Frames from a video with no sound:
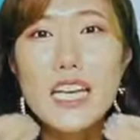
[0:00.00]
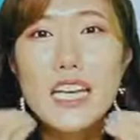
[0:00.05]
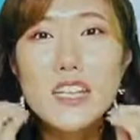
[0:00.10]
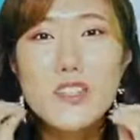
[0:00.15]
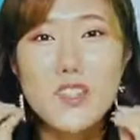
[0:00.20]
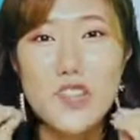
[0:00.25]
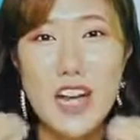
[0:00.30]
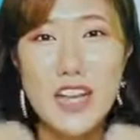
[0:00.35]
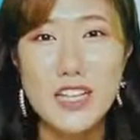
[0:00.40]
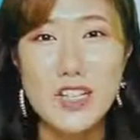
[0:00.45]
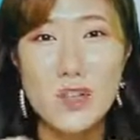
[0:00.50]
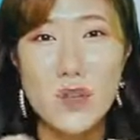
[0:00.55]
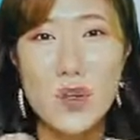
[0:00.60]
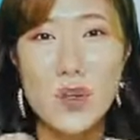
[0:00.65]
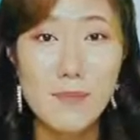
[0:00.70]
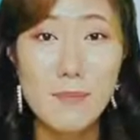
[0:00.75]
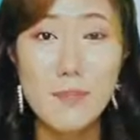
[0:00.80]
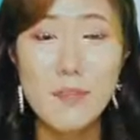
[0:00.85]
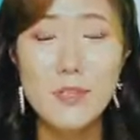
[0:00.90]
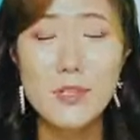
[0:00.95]
really
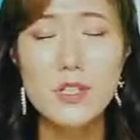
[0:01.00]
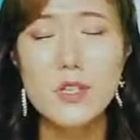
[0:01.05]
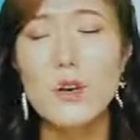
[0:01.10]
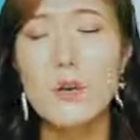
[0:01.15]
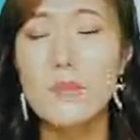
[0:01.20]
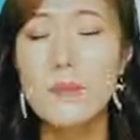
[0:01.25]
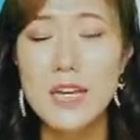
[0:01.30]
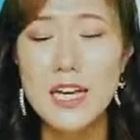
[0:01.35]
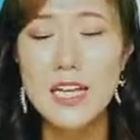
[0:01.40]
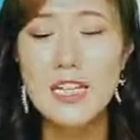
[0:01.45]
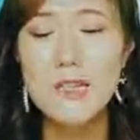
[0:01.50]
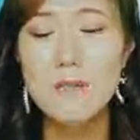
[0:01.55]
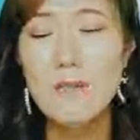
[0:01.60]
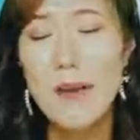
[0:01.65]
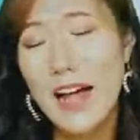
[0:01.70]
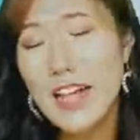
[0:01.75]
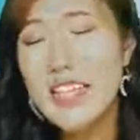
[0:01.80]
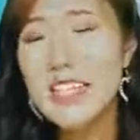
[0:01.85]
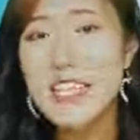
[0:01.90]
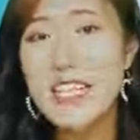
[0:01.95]
gentle. So because
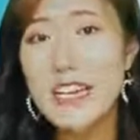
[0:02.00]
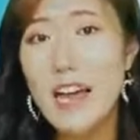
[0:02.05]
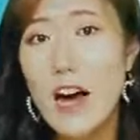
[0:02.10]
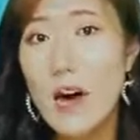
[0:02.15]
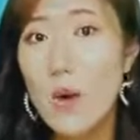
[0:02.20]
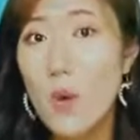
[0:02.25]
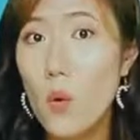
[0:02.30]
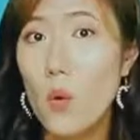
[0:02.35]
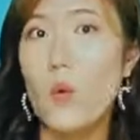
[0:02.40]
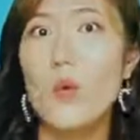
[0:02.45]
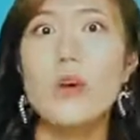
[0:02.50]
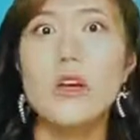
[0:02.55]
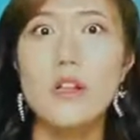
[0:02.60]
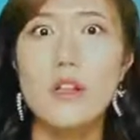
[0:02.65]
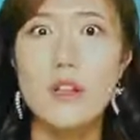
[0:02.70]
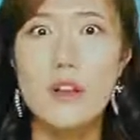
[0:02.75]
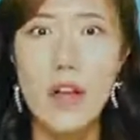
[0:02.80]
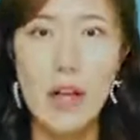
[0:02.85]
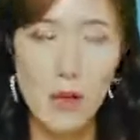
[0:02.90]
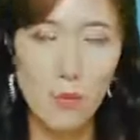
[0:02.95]
balancing out
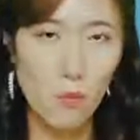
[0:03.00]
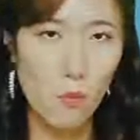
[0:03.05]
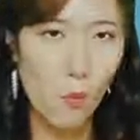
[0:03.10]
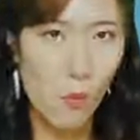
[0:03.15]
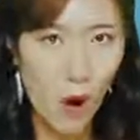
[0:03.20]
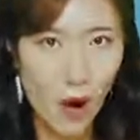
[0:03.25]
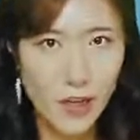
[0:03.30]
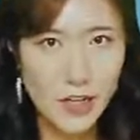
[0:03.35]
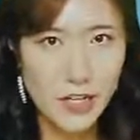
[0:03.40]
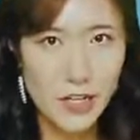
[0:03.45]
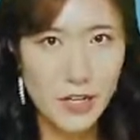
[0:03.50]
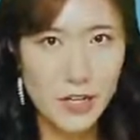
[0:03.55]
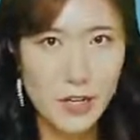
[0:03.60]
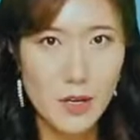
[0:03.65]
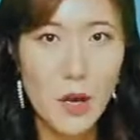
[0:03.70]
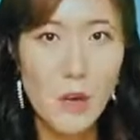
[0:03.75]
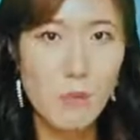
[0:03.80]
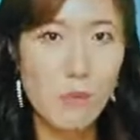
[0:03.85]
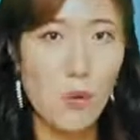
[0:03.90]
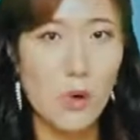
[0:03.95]
oil and
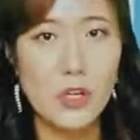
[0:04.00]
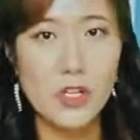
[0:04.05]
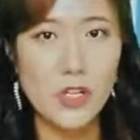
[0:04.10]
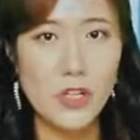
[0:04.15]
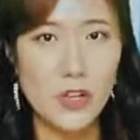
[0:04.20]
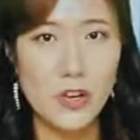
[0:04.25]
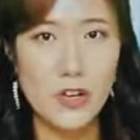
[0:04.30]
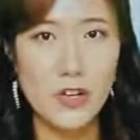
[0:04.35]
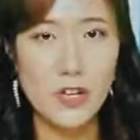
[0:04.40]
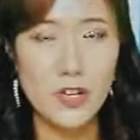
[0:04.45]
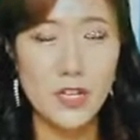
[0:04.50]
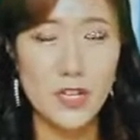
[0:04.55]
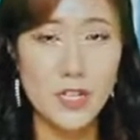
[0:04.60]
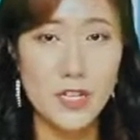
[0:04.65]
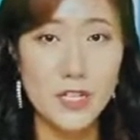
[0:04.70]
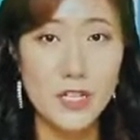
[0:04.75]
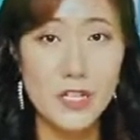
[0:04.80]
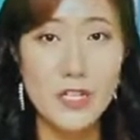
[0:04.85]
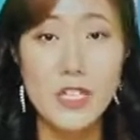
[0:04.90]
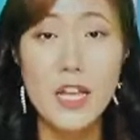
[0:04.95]
water moisture
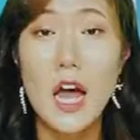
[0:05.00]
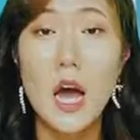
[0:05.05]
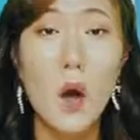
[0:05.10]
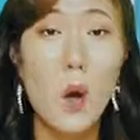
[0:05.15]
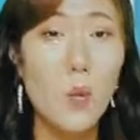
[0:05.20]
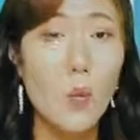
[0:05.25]
is